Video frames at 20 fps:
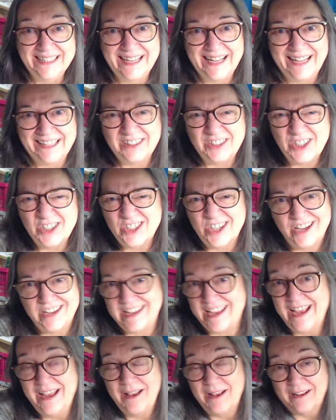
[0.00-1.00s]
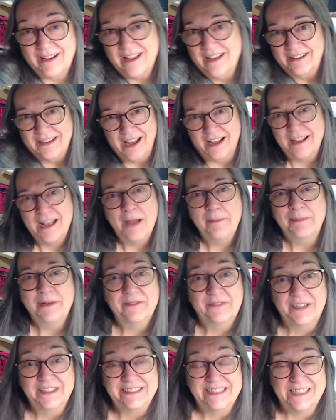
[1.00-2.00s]
and just show you a couple
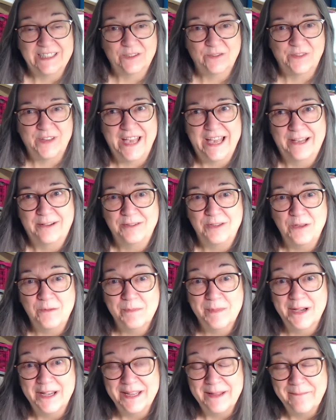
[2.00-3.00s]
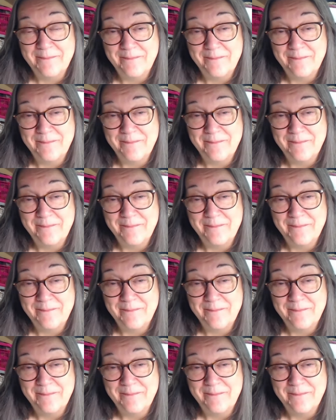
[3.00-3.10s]
of ideas for how you might